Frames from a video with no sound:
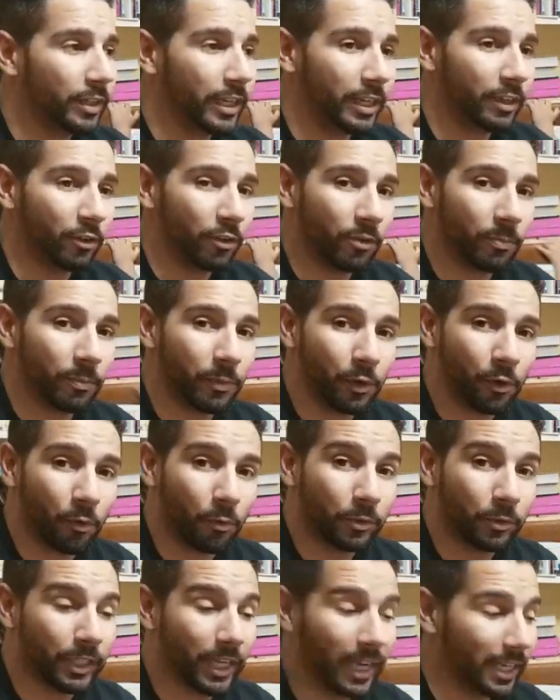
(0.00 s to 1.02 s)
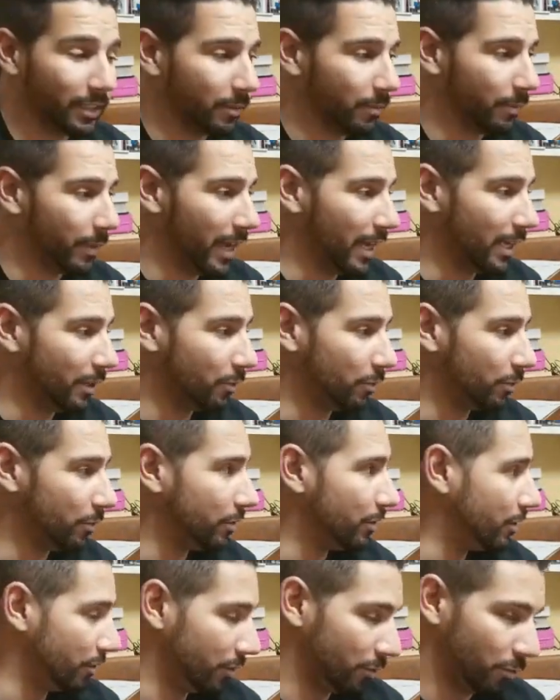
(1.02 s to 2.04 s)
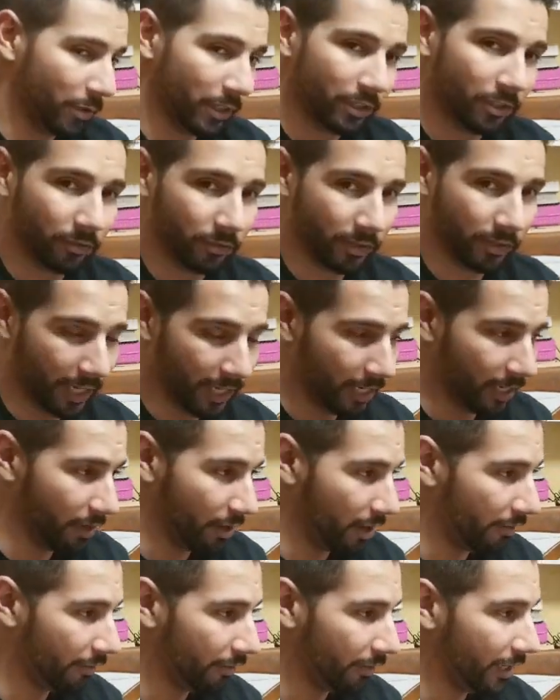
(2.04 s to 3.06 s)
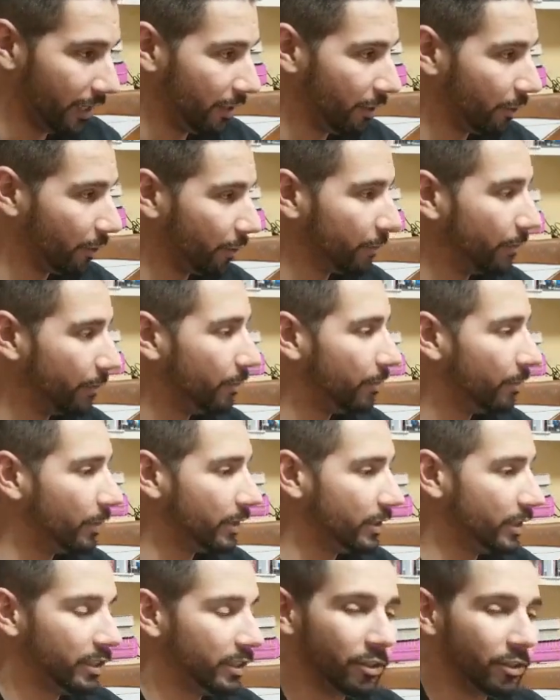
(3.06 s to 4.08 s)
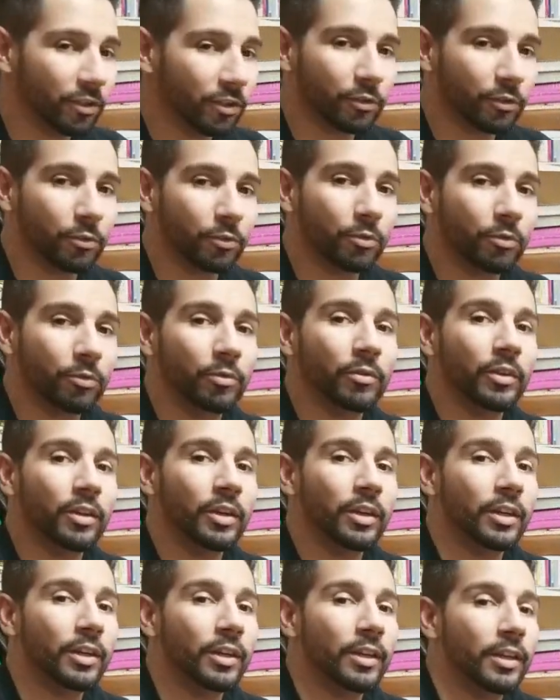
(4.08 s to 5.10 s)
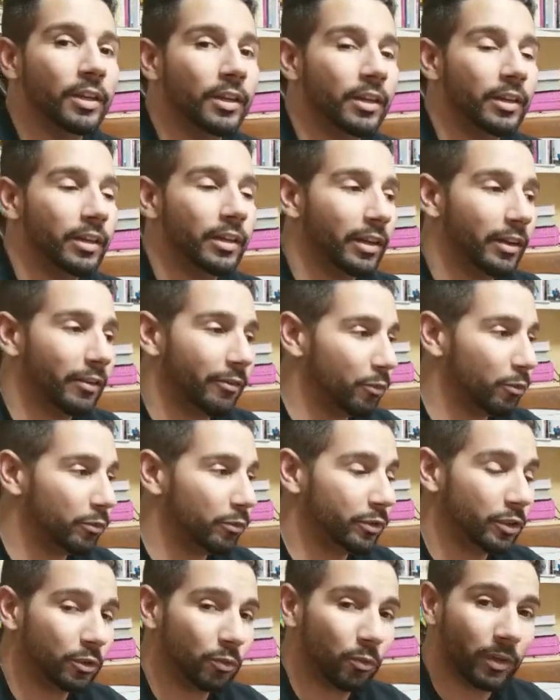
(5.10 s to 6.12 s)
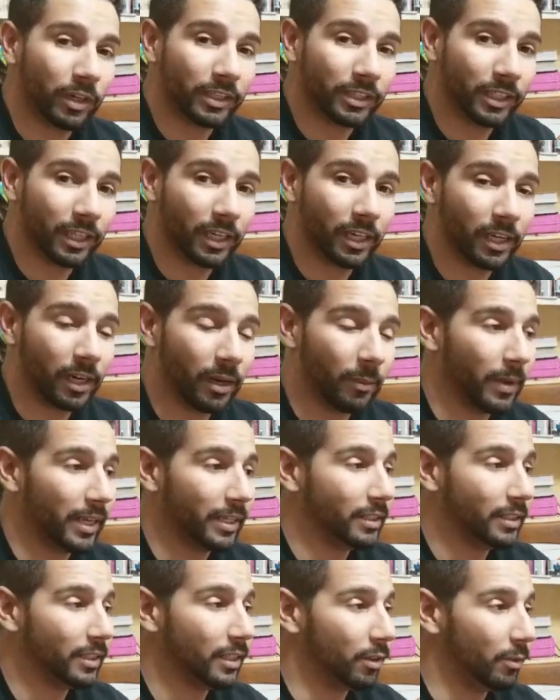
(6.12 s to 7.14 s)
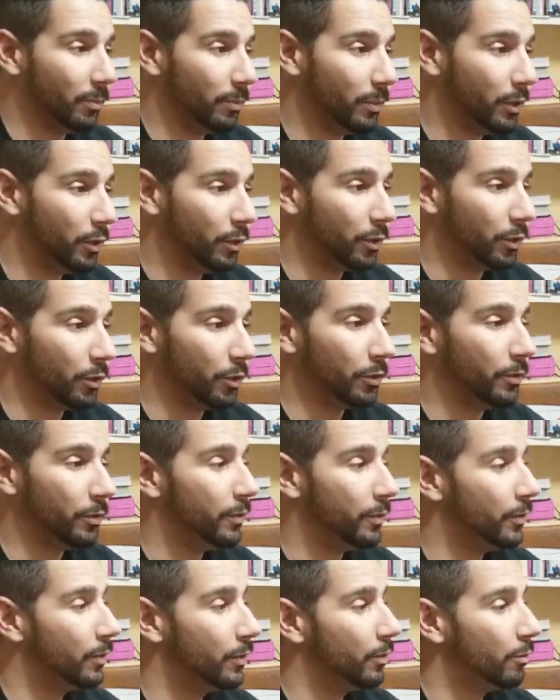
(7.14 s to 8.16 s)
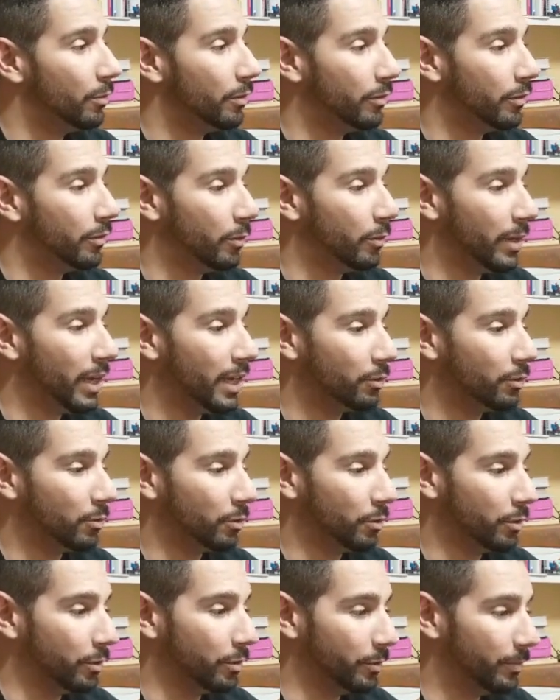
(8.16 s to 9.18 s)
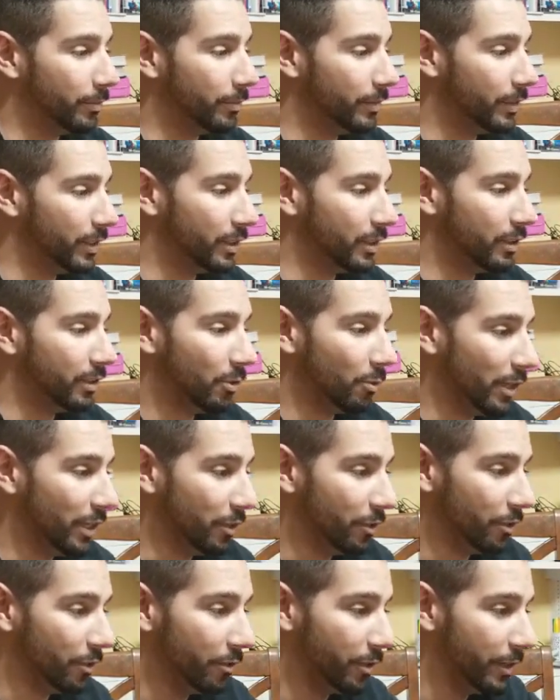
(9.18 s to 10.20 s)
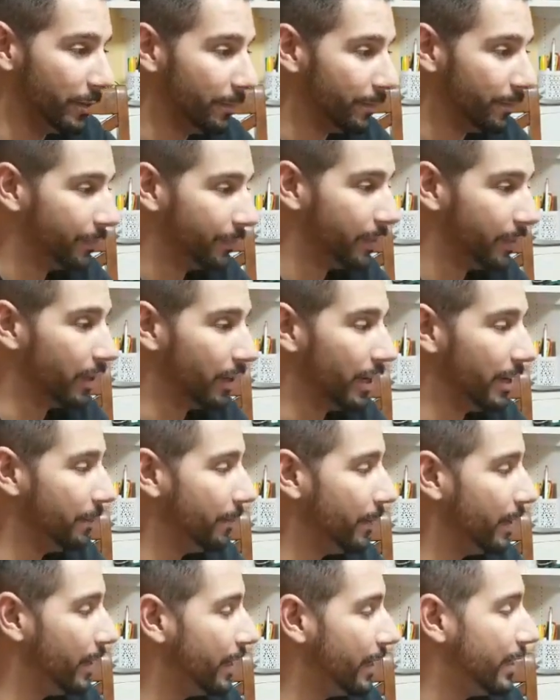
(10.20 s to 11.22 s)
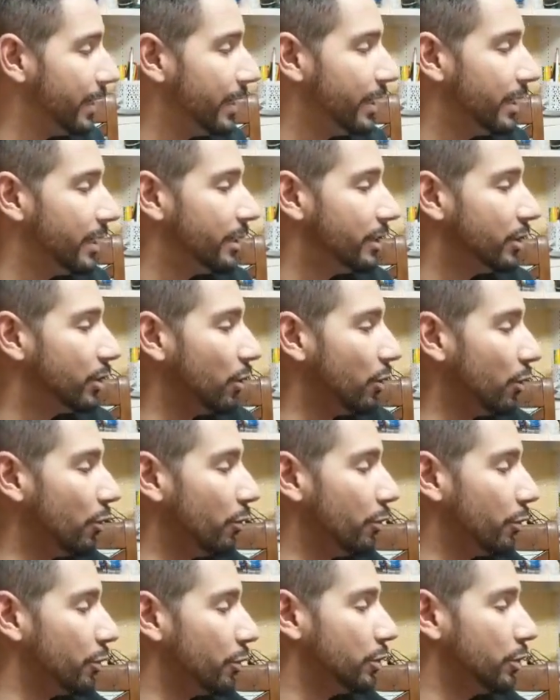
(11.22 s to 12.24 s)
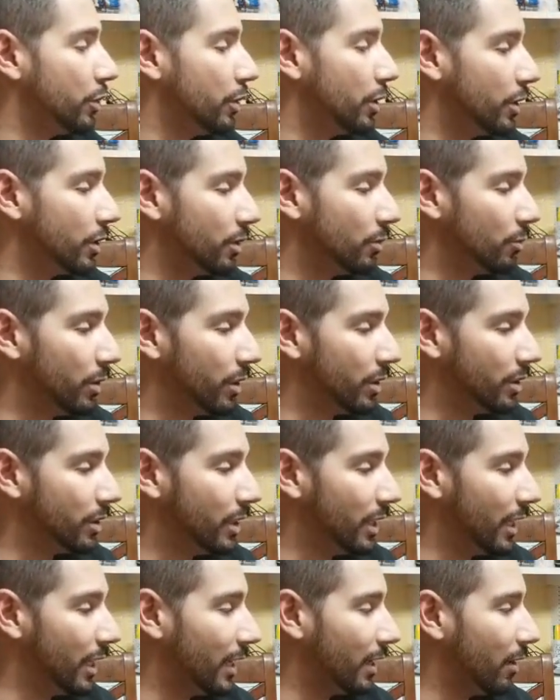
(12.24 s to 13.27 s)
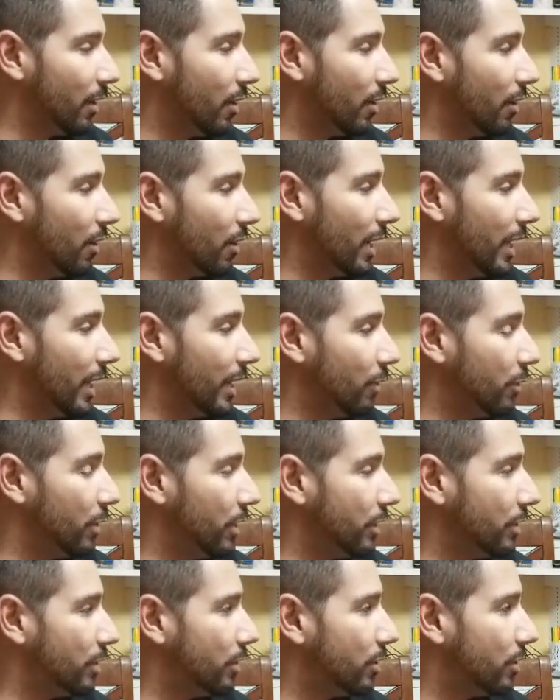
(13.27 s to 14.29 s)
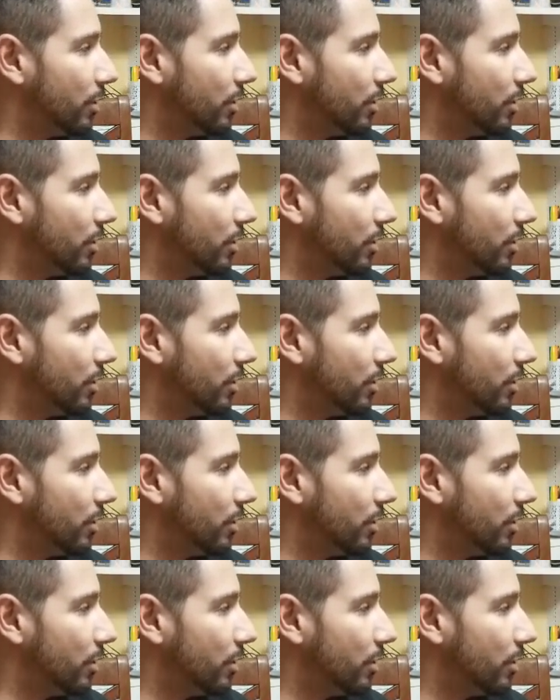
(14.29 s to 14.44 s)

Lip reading: then your computer always has a password. There's ways of taking it off later, but it's easier to, if you just want to set it up as a computer with no password, this is the way to do it. Right? So first we're gonna select our language,